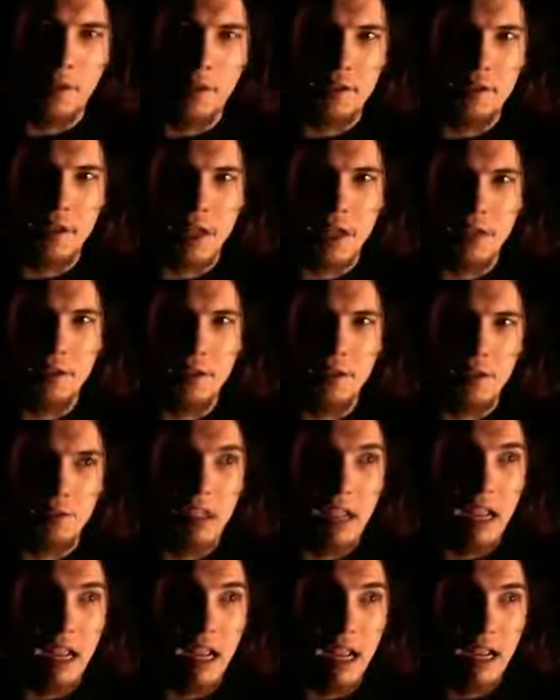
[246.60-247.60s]
and say
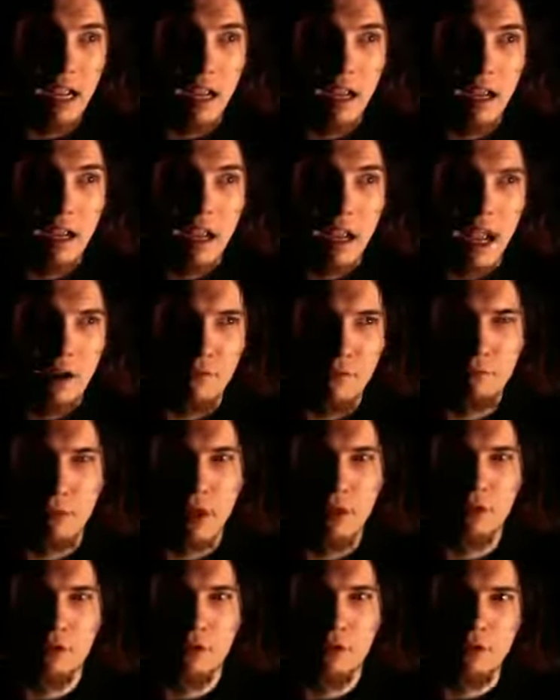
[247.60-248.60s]
that they have a
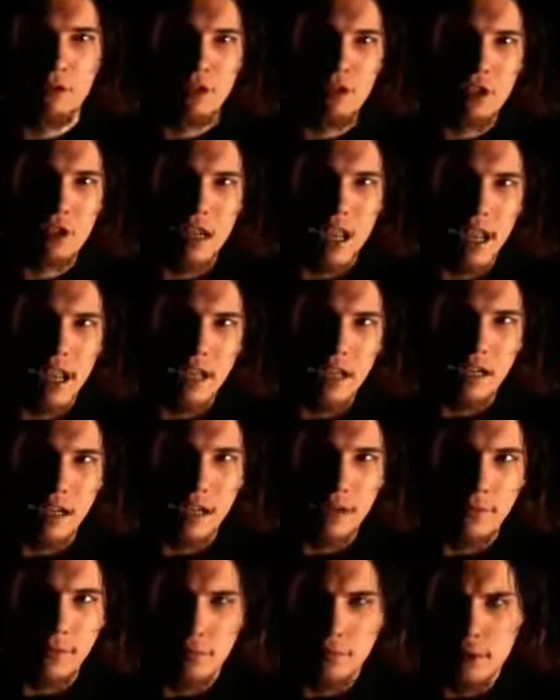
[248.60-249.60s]
better
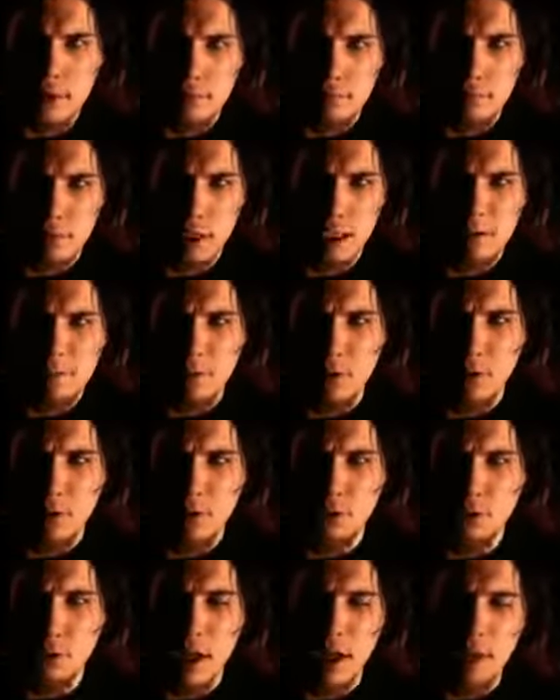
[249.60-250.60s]
understanding of it than
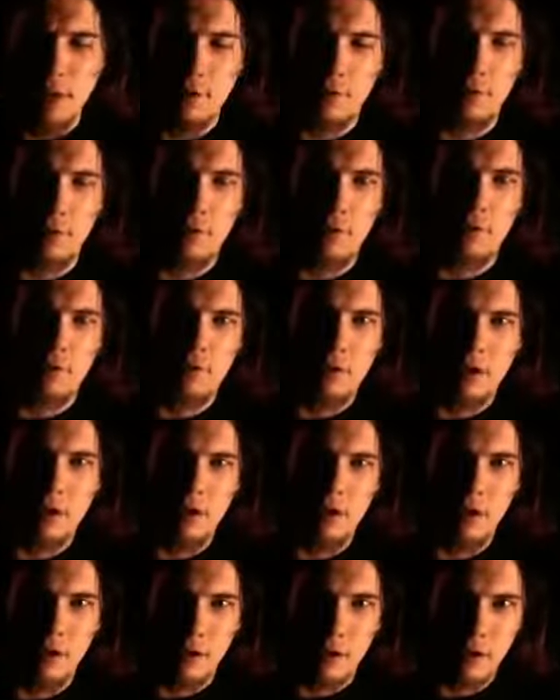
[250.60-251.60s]
people who went through it
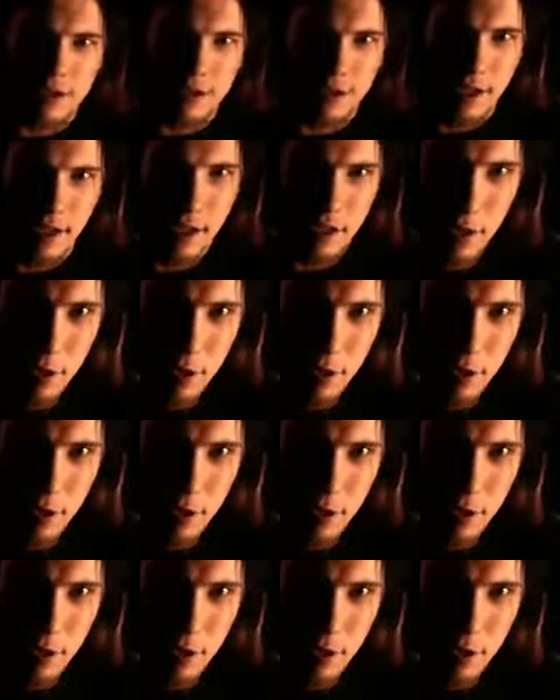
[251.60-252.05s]
themselves. I